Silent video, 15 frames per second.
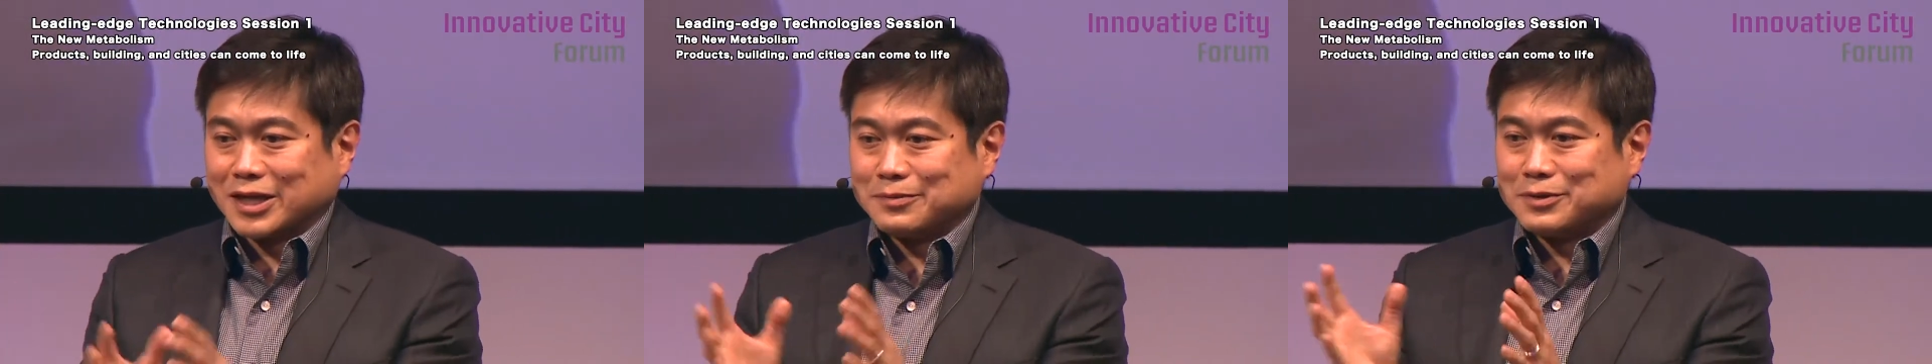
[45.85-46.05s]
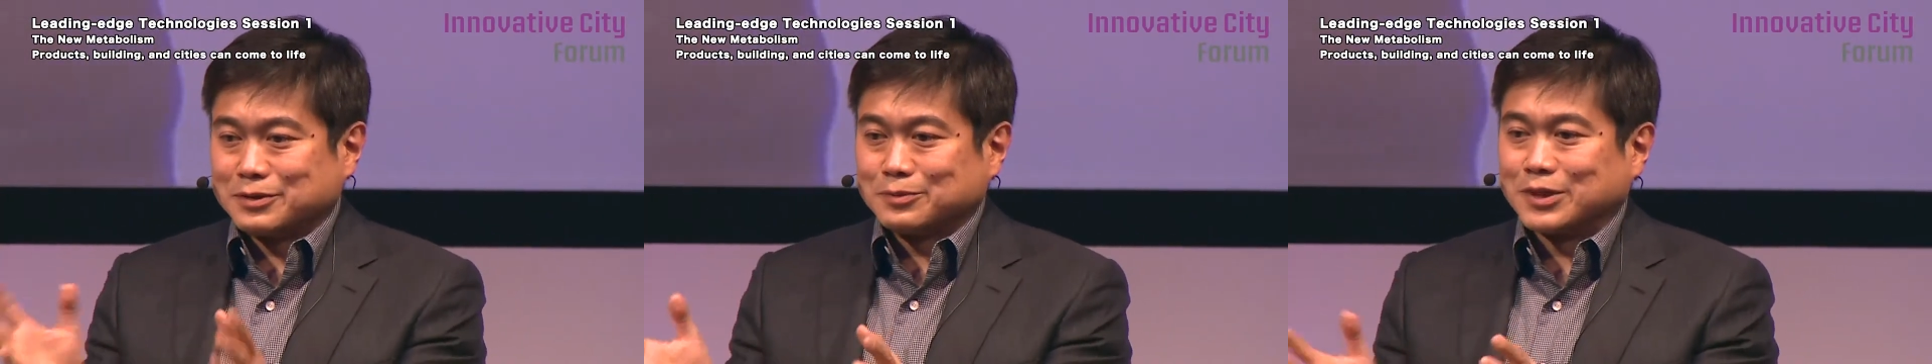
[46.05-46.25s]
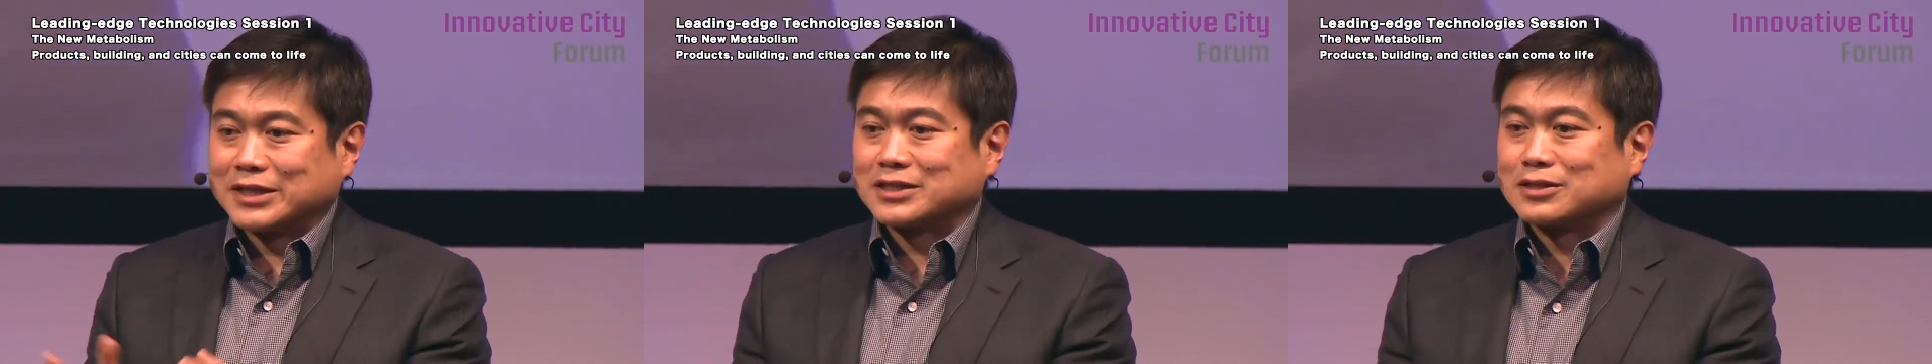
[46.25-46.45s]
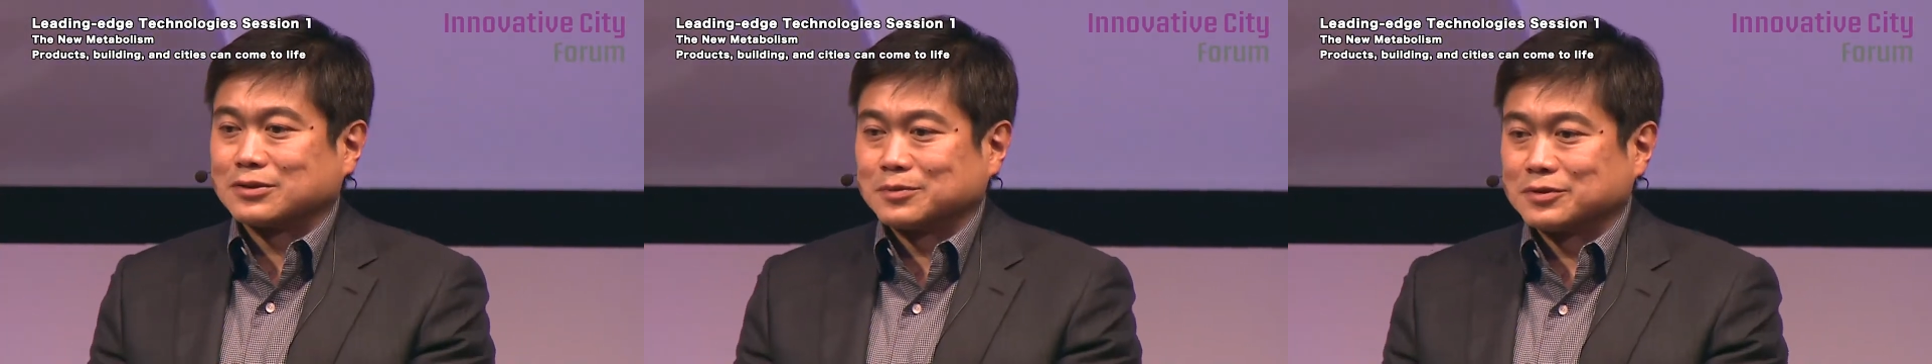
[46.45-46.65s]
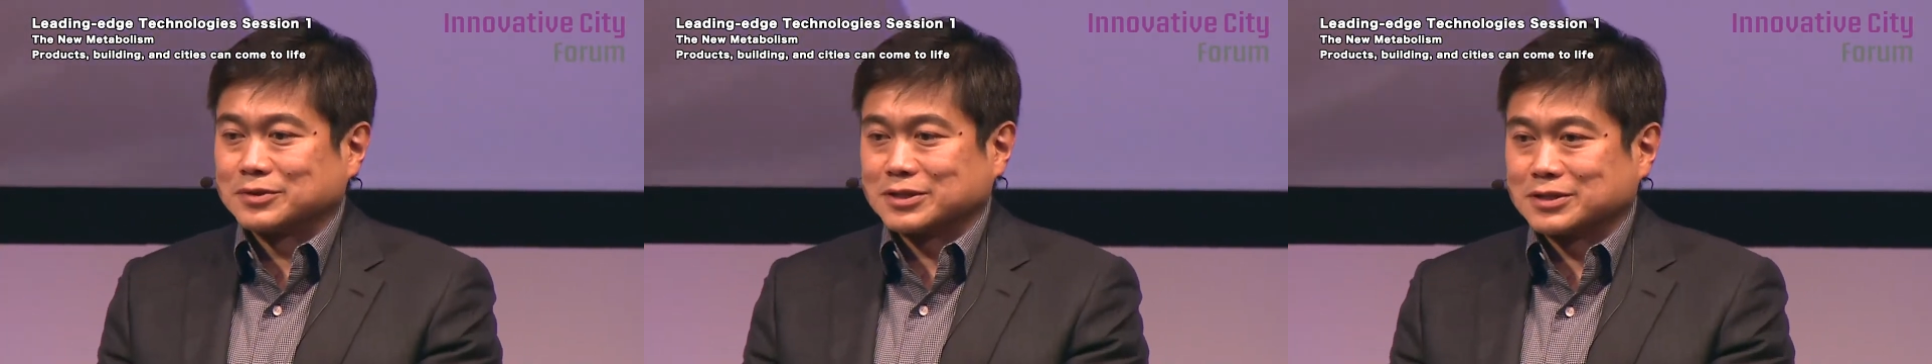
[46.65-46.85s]
there
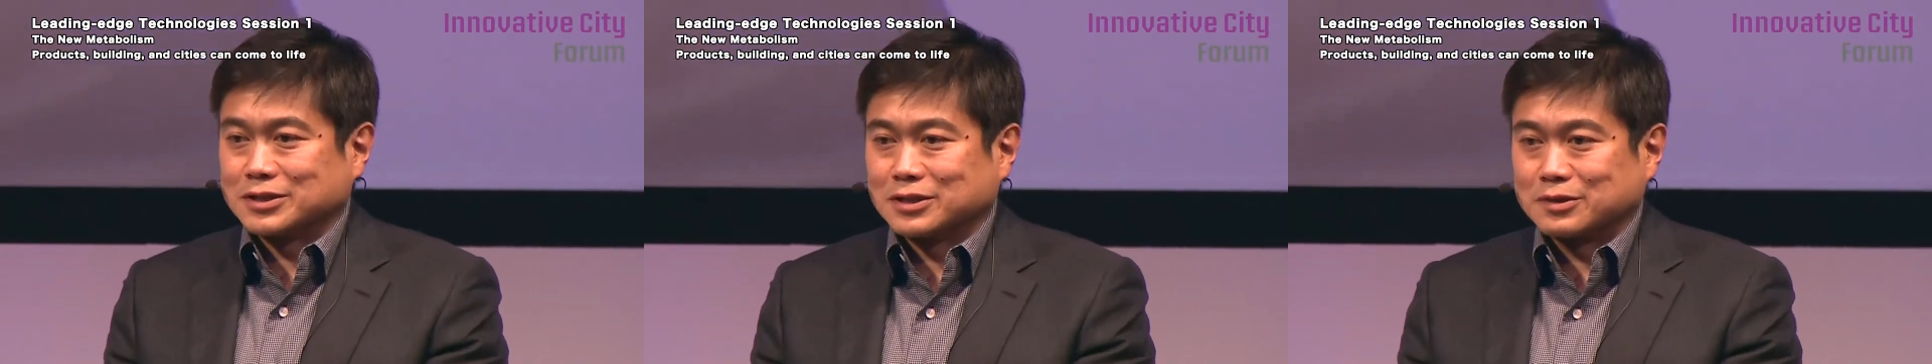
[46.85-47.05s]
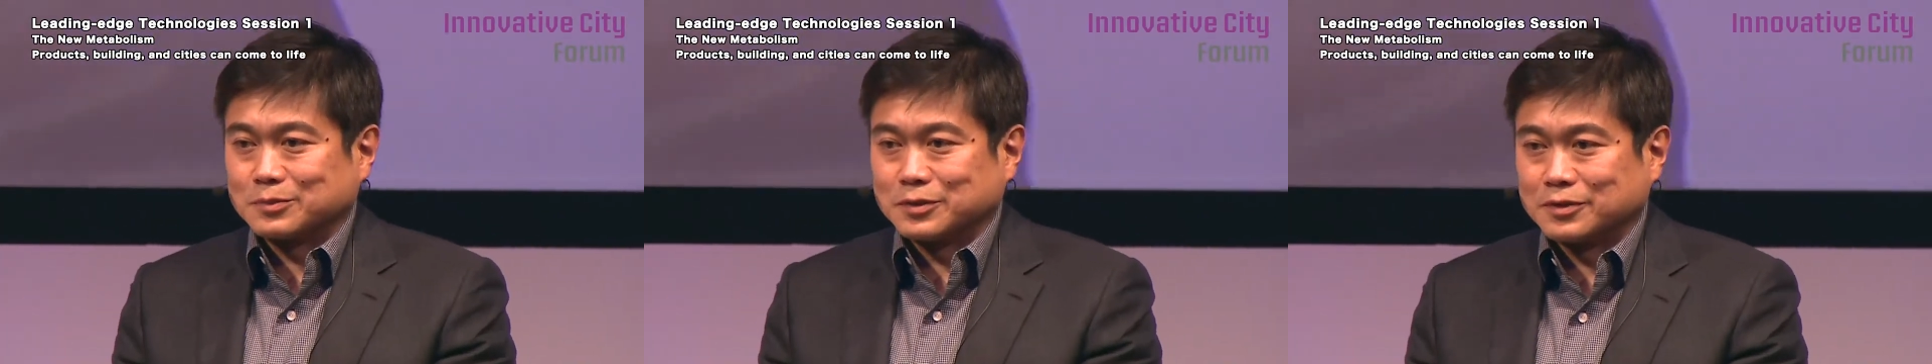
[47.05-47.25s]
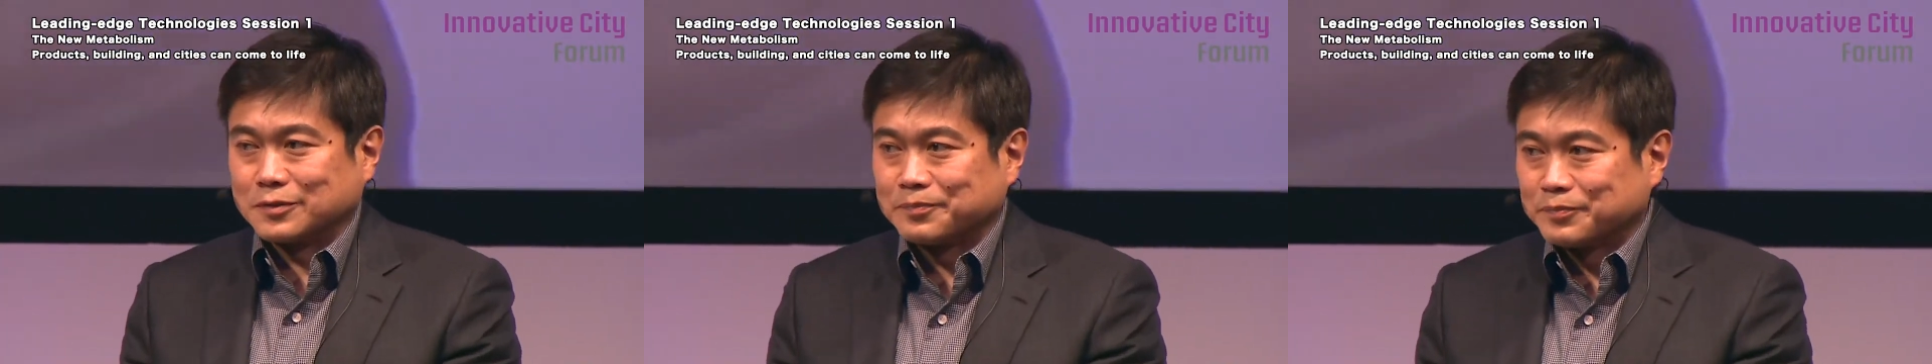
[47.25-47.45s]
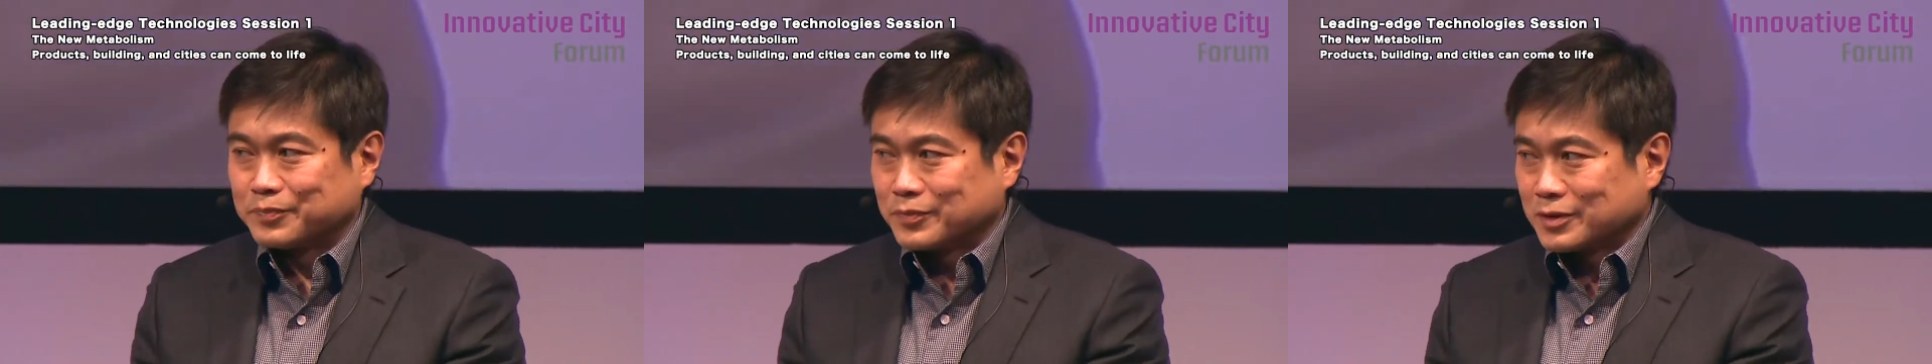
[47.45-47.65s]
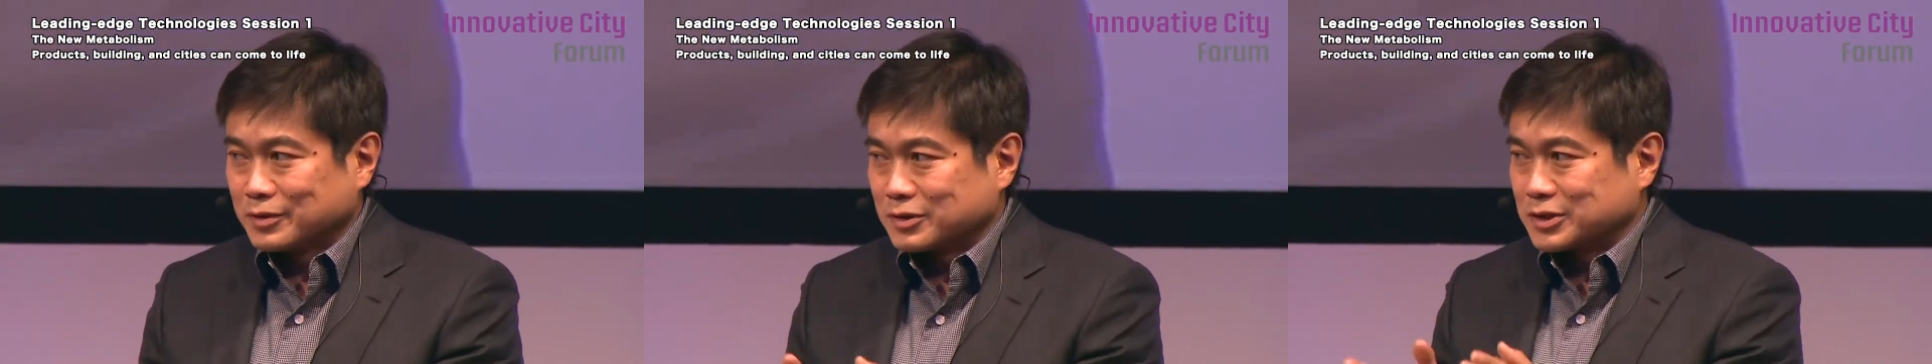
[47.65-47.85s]
happened to
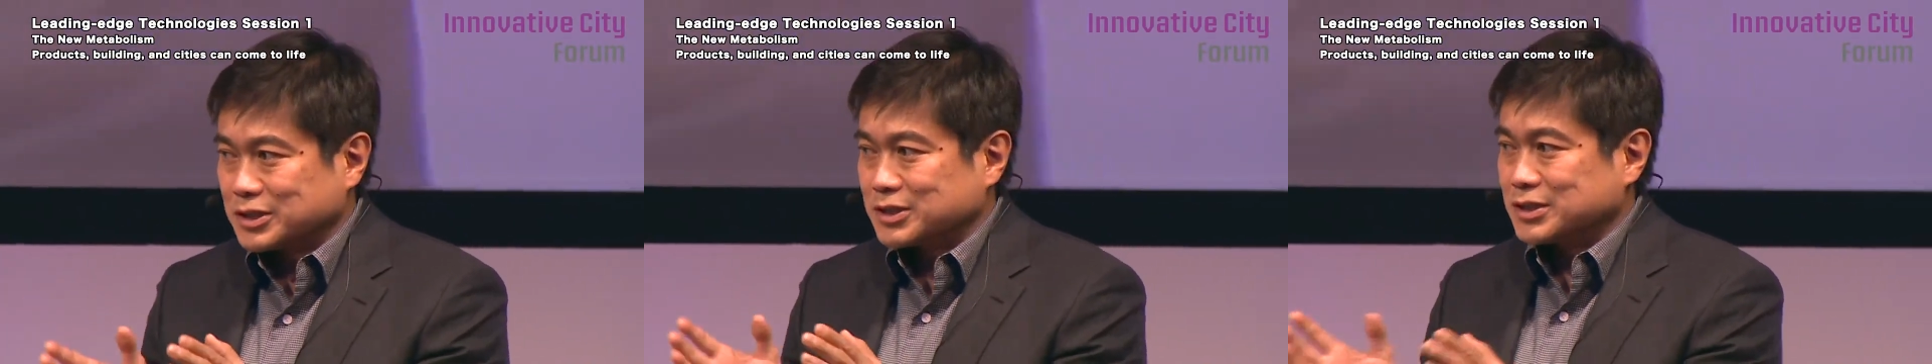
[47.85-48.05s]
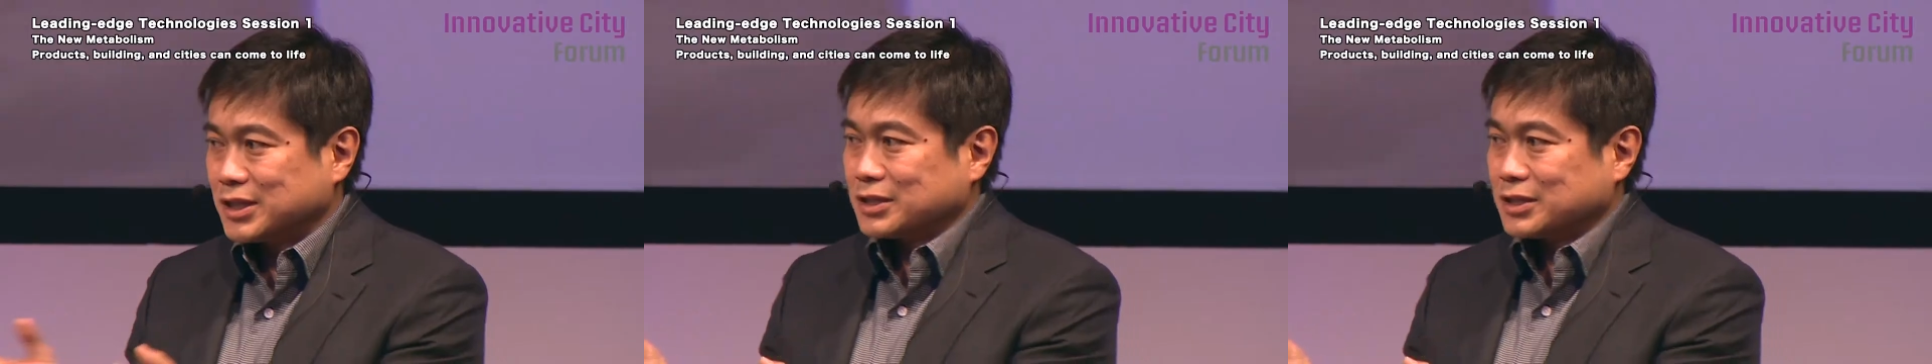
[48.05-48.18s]
correspond